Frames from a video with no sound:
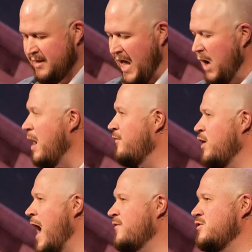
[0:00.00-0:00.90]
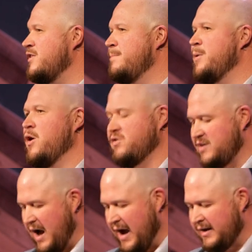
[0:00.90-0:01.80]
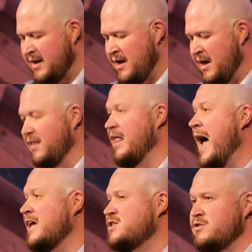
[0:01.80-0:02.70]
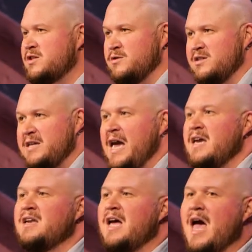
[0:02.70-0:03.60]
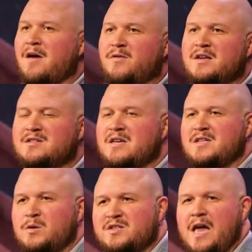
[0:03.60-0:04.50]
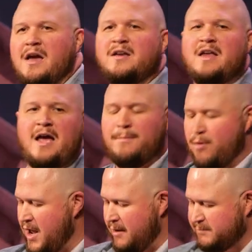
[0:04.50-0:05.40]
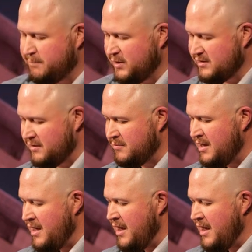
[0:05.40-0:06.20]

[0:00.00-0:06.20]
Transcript: However, after they both died, Lazarus was taken to heaven. It says he was taken to Abraham's bosom